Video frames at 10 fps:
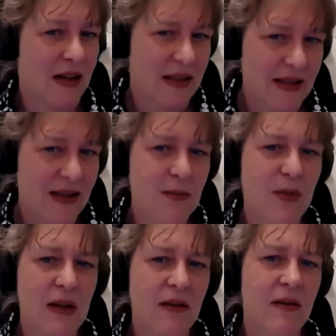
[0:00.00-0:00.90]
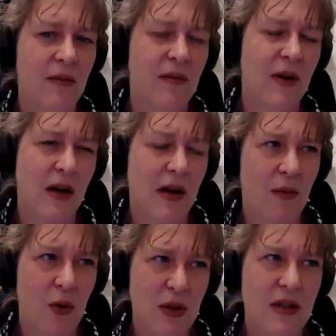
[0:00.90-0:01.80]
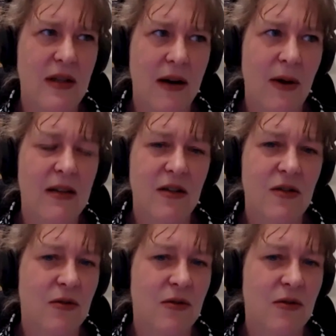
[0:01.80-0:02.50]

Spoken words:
and it has been mostly directed